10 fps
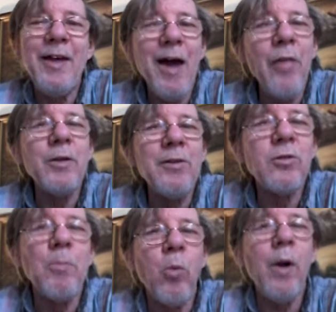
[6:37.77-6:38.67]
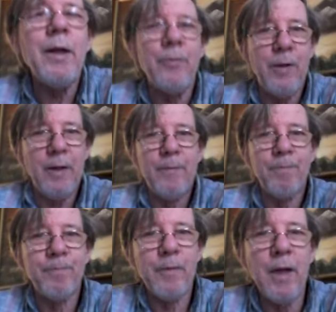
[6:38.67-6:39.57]
The other disappointing thing,
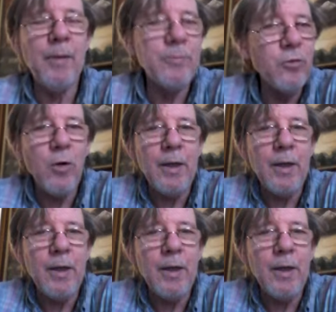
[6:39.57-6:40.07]
and I'm just